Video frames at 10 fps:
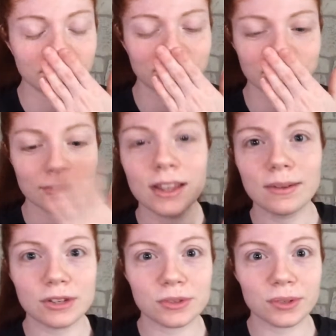I'm
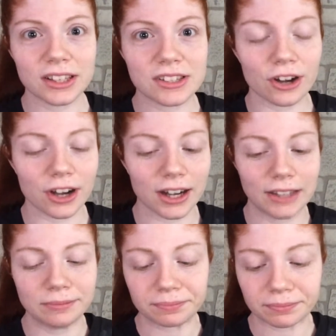just really
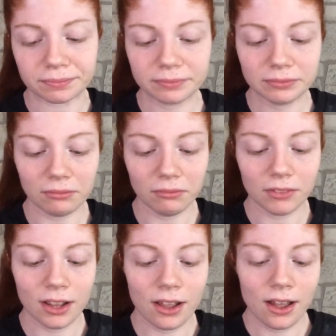sorry.
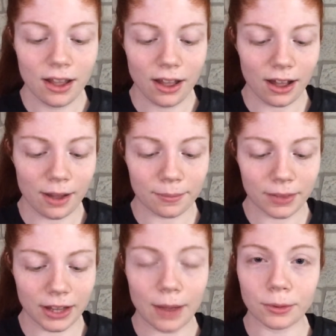
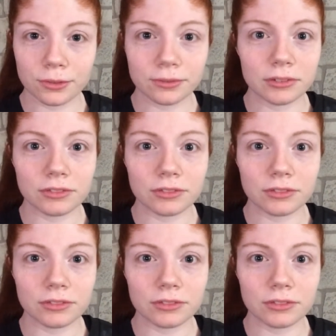Um, and I will